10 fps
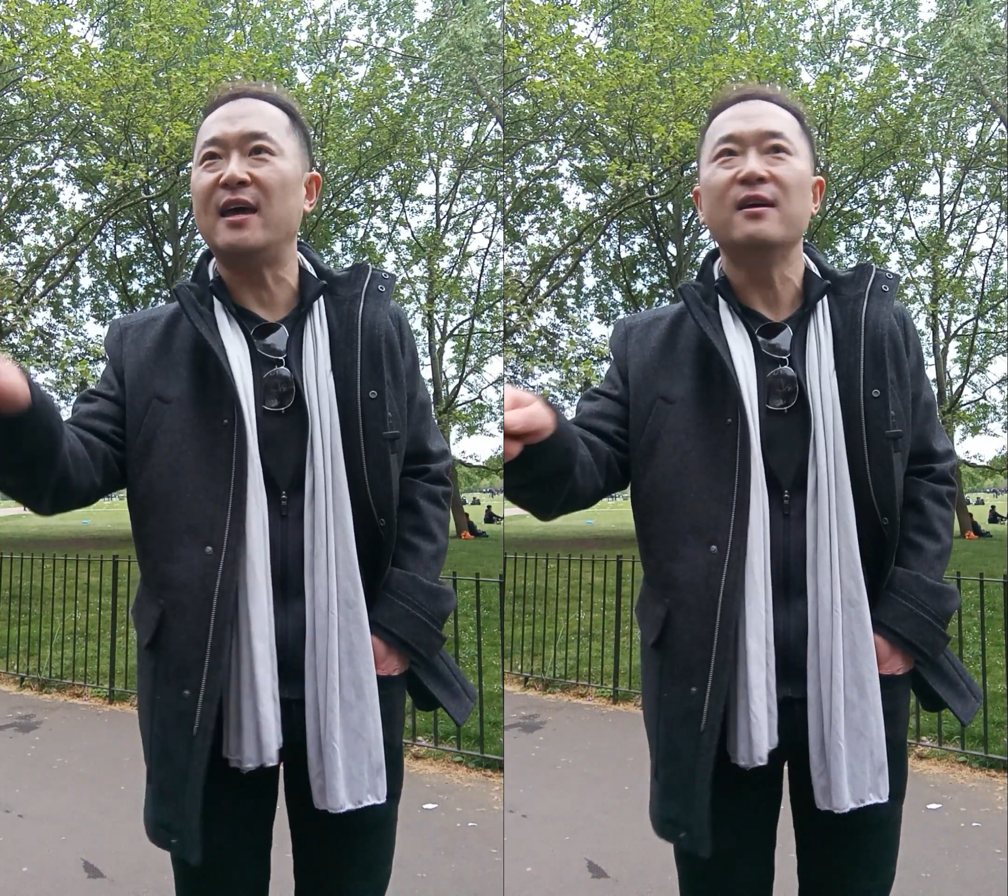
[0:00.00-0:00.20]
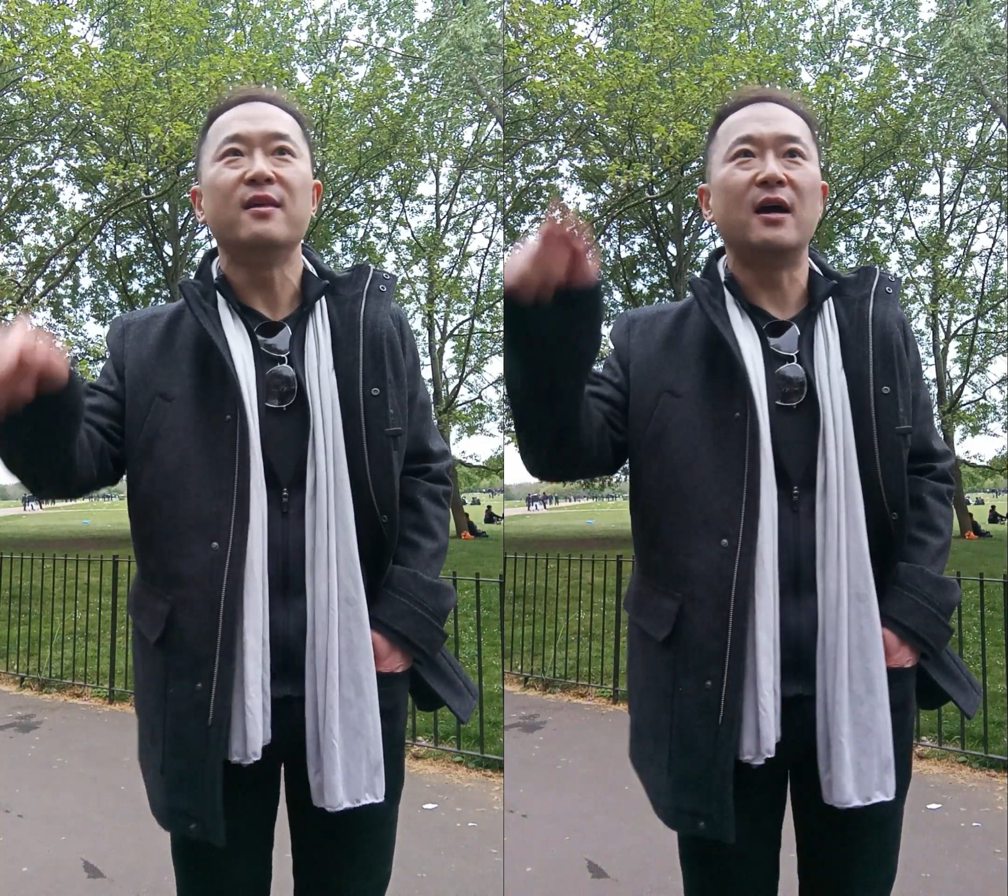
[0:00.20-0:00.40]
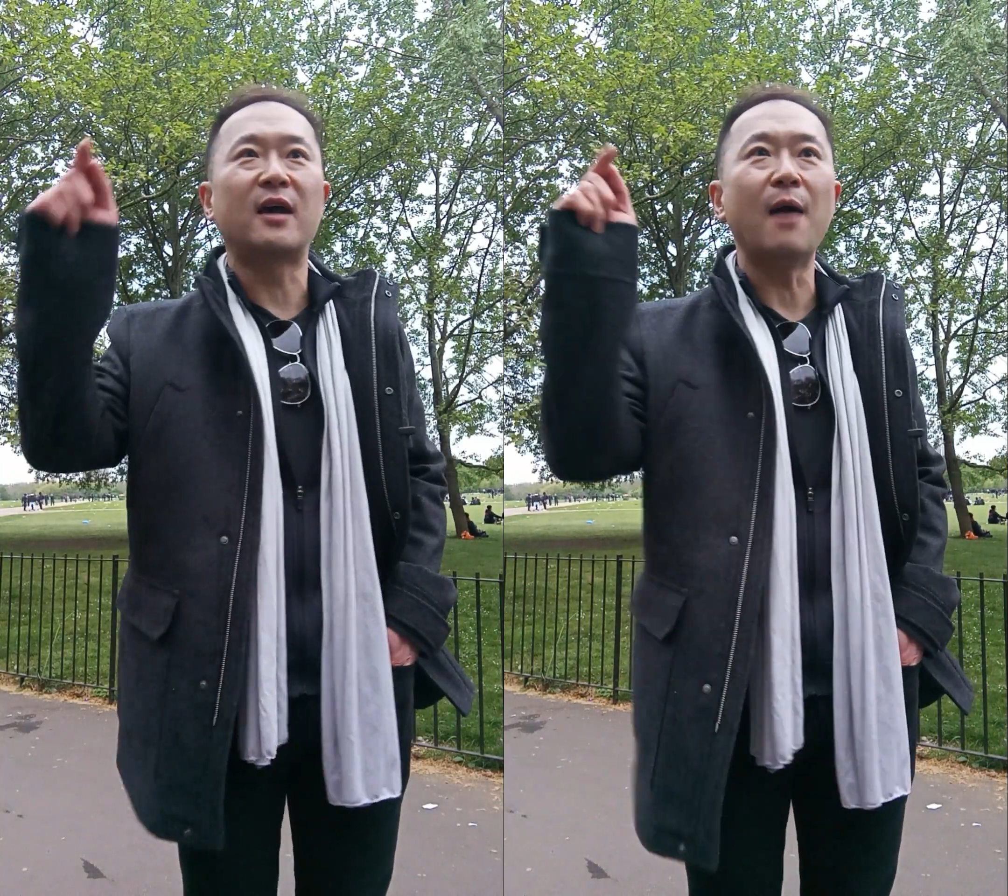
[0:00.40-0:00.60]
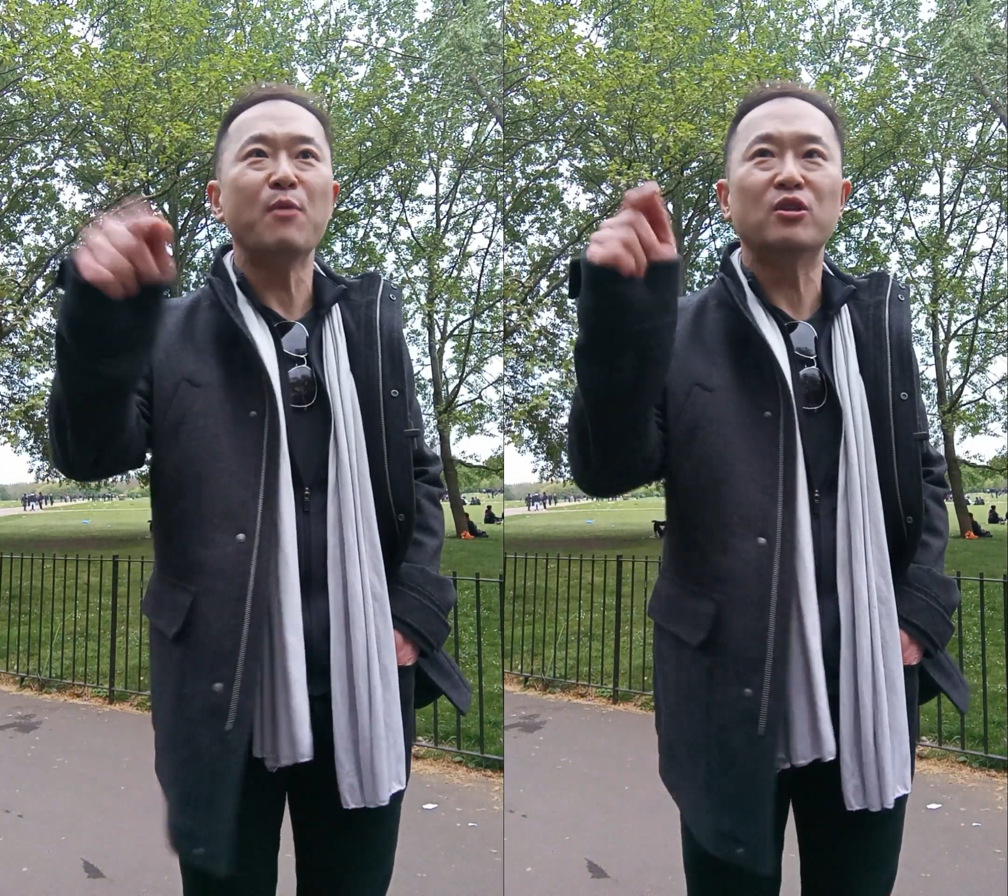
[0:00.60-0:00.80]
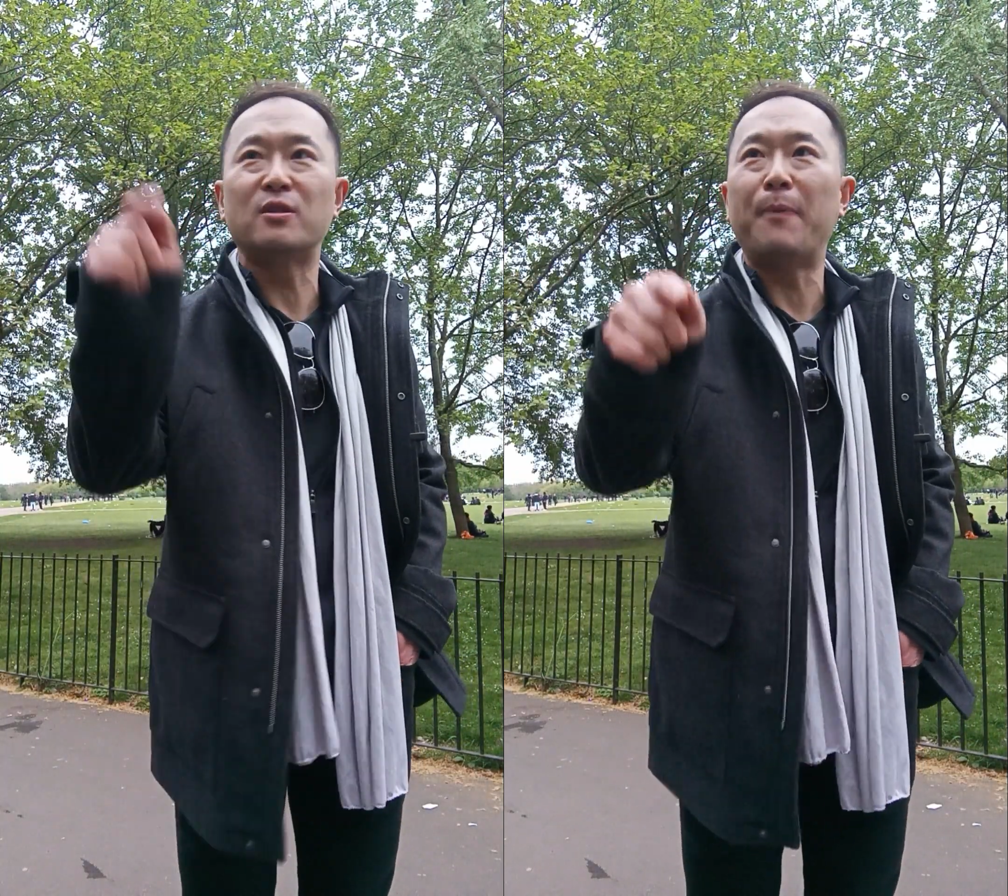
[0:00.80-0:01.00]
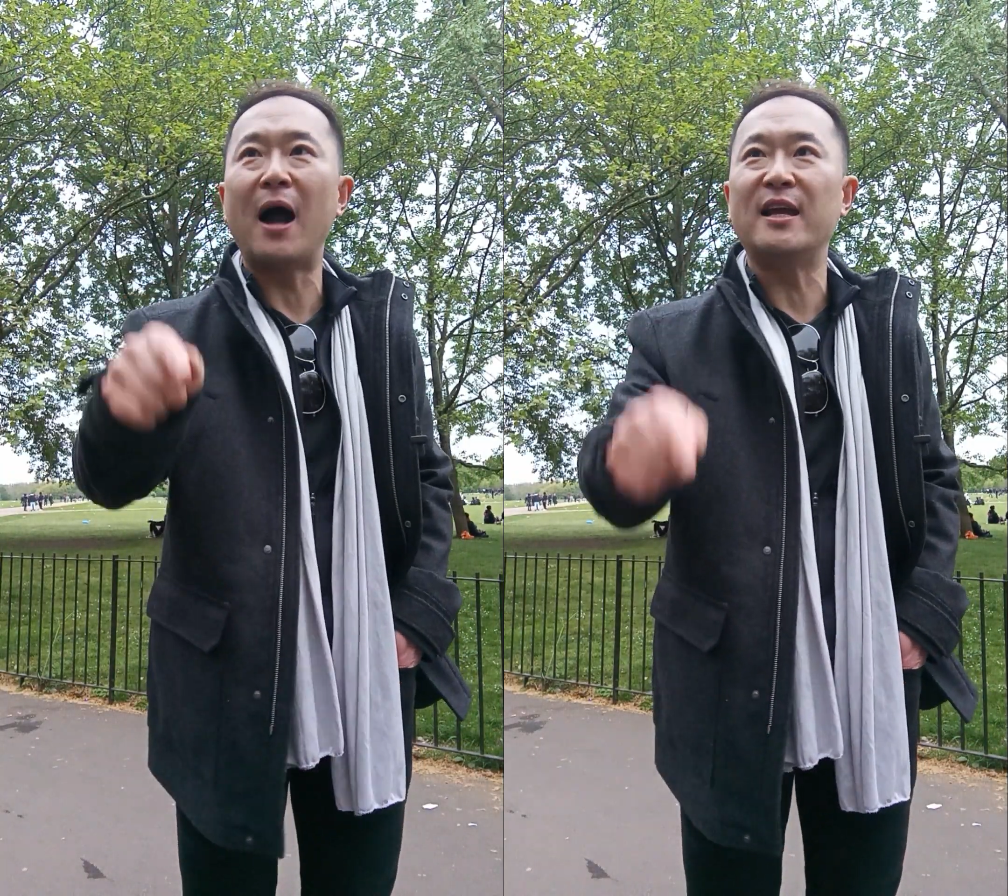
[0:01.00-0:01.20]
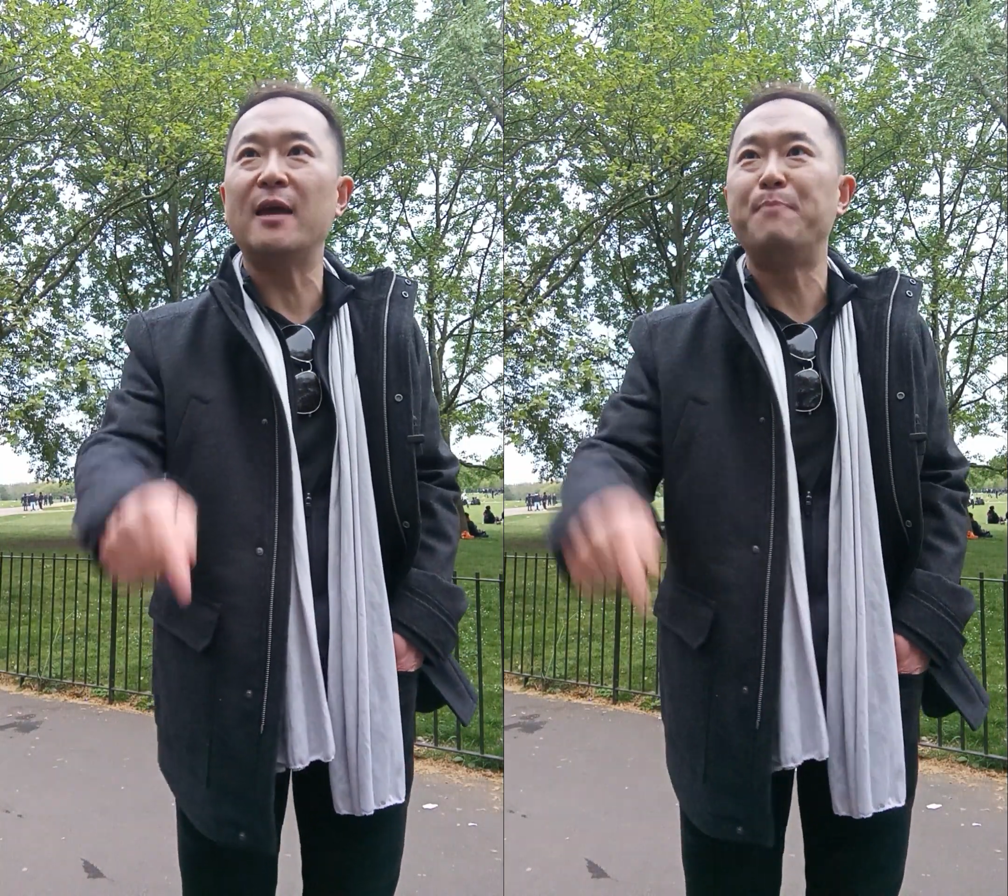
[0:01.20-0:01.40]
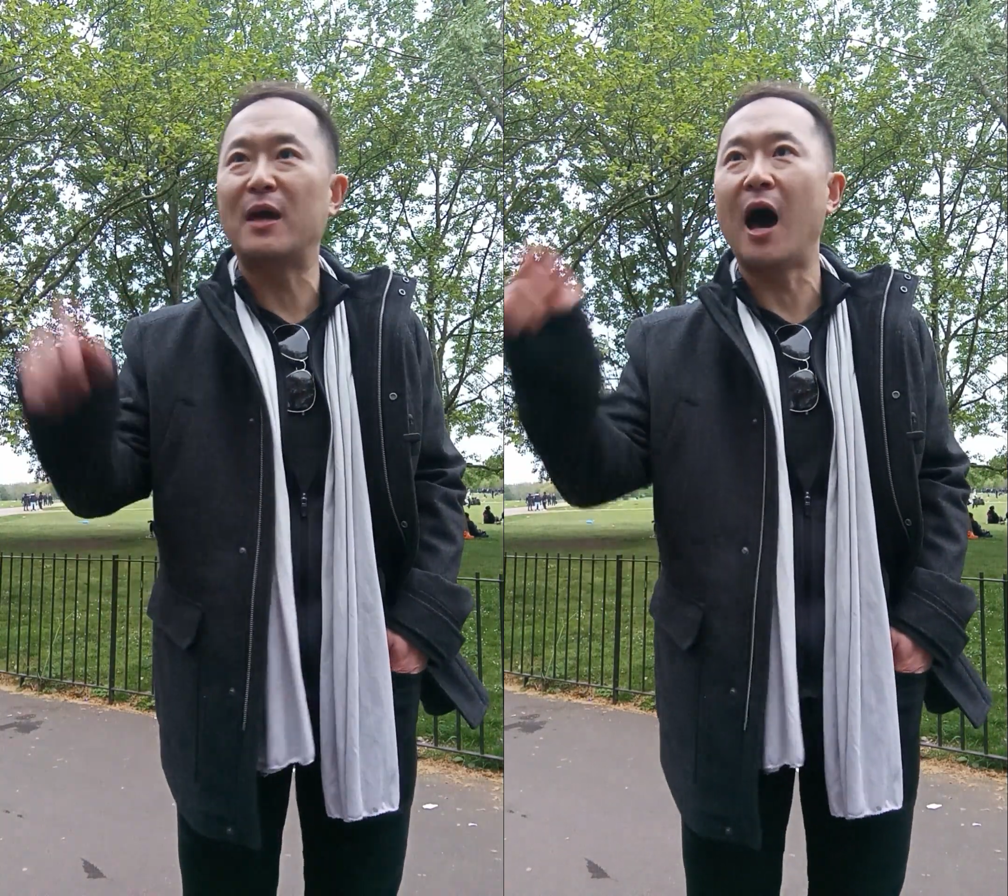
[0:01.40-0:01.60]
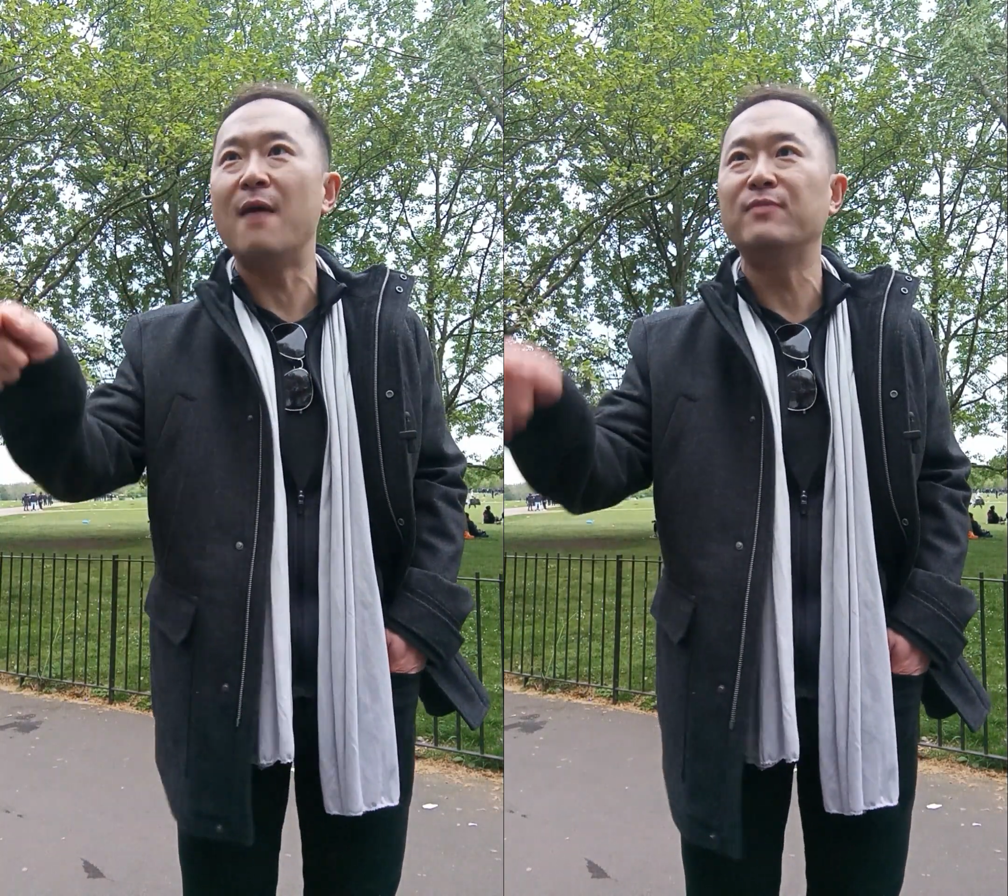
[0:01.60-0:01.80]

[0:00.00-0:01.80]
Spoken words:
the Communist Party become the